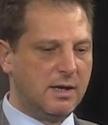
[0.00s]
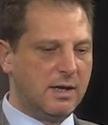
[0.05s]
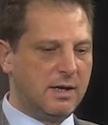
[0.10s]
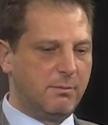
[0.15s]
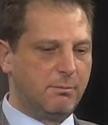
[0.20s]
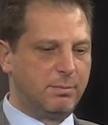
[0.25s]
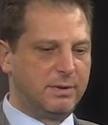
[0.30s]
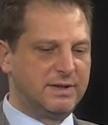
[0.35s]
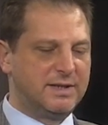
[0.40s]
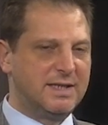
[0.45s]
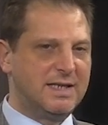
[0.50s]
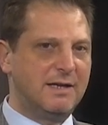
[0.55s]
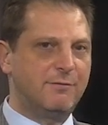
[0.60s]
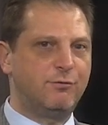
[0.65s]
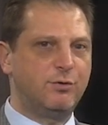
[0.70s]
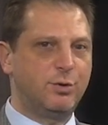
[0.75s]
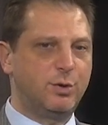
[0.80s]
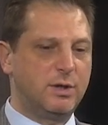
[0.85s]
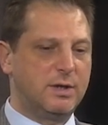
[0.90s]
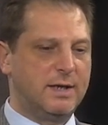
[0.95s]
But then
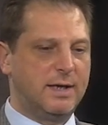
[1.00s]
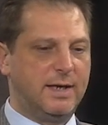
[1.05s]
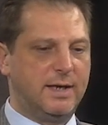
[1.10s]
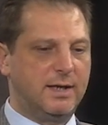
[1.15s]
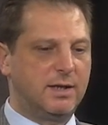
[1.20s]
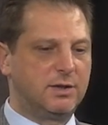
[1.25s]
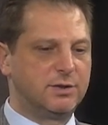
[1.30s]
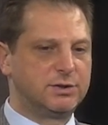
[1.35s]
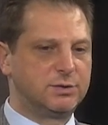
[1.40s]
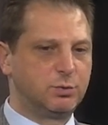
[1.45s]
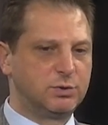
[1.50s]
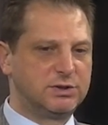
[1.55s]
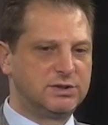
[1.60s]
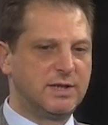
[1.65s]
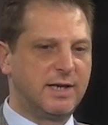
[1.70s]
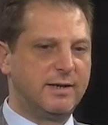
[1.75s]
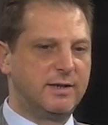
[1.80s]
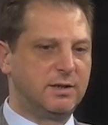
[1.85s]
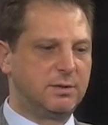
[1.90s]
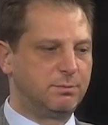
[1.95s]
everything else was
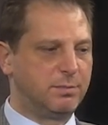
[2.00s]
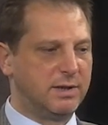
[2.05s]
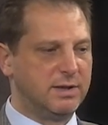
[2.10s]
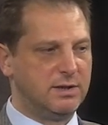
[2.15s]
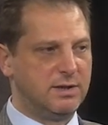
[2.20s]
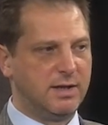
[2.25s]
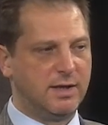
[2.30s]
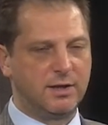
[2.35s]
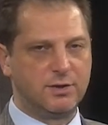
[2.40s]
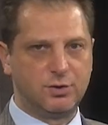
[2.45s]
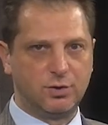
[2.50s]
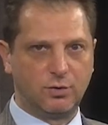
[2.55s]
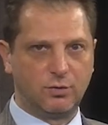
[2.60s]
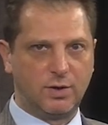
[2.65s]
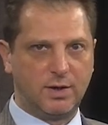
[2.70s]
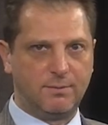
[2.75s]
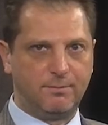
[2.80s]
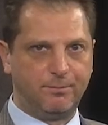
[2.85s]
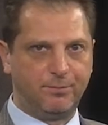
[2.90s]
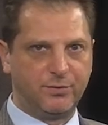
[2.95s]
guided by the
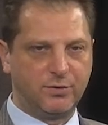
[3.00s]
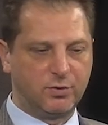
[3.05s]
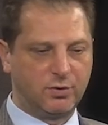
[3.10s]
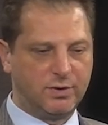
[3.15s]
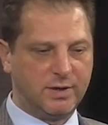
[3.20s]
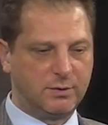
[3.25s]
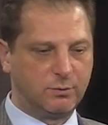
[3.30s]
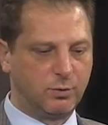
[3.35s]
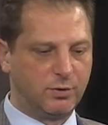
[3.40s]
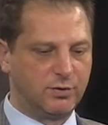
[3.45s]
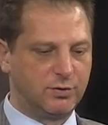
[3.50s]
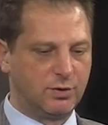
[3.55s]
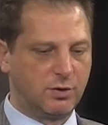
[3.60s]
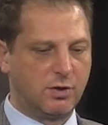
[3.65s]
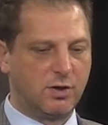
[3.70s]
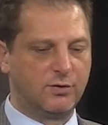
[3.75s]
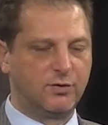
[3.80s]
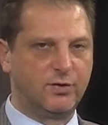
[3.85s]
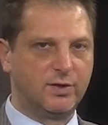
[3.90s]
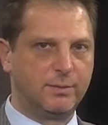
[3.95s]
angiogram. So that was the
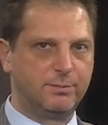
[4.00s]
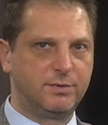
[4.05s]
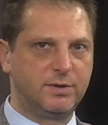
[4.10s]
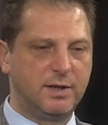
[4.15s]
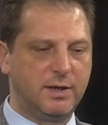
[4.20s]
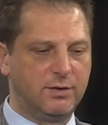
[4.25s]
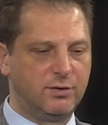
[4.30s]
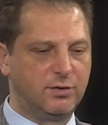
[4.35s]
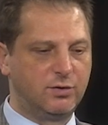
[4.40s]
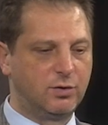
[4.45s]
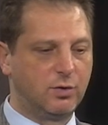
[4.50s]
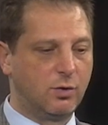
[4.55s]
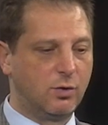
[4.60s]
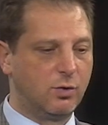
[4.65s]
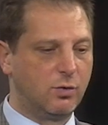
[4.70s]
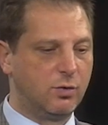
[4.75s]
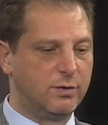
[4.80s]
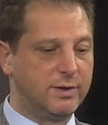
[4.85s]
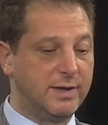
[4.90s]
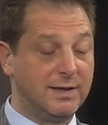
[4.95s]
concept. And
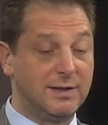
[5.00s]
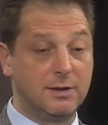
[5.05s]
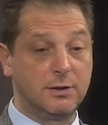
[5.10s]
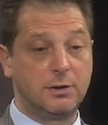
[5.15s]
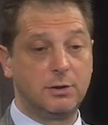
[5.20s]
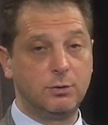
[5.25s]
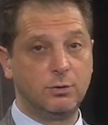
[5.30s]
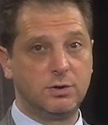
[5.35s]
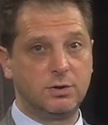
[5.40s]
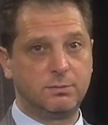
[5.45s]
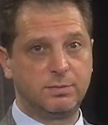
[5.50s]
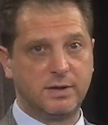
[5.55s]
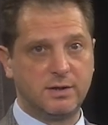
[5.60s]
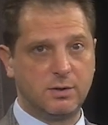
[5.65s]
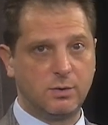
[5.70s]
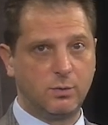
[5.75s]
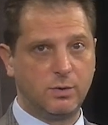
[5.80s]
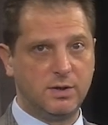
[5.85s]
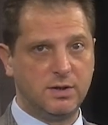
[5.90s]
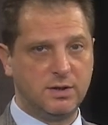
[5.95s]
so that included, by
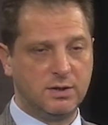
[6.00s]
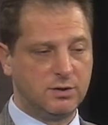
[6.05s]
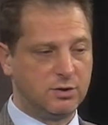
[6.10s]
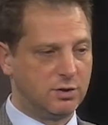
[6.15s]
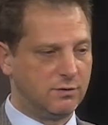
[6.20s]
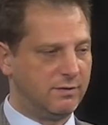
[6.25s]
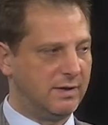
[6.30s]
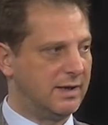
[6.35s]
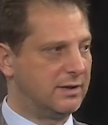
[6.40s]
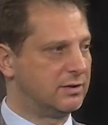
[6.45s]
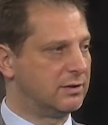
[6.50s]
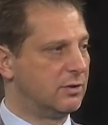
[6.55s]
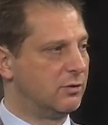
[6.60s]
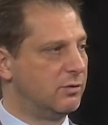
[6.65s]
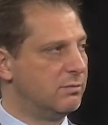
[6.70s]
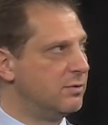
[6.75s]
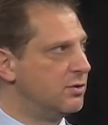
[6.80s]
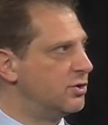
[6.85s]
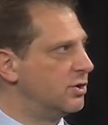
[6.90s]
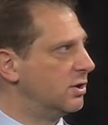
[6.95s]
the way, intravascular
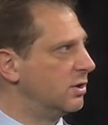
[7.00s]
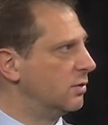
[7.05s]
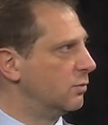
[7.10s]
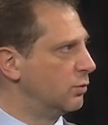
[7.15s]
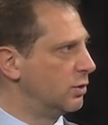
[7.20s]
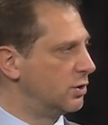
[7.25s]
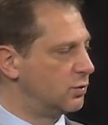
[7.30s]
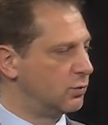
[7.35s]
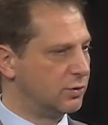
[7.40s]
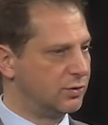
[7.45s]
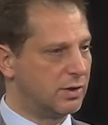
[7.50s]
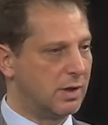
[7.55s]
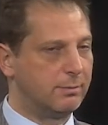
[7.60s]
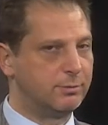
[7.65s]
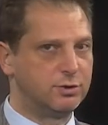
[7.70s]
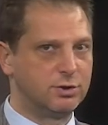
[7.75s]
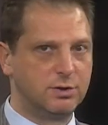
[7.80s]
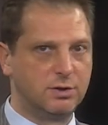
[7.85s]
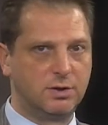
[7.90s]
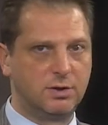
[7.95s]
imaging, which was
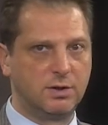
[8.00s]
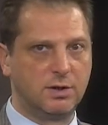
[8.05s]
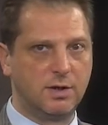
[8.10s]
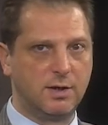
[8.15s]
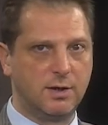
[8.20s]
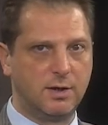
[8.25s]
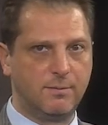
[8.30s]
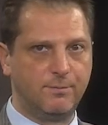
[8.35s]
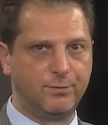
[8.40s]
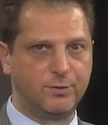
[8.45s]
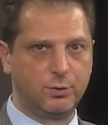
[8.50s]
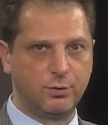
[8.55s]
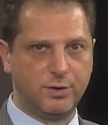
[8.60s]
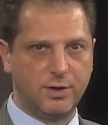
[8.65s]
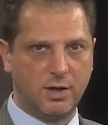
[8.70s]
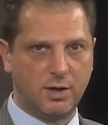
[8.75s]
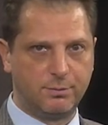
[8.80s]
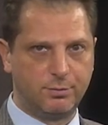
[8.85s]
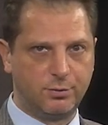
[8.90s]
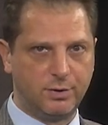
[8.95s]
optional to the
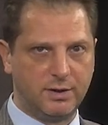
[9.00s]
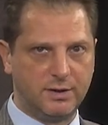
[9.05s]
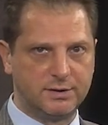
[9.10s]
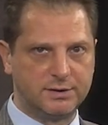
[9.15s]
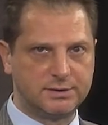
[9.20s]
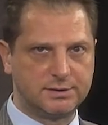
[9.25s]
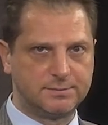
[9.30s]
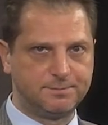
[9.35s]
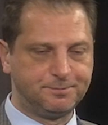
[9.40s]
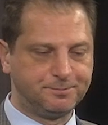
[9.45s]
operators.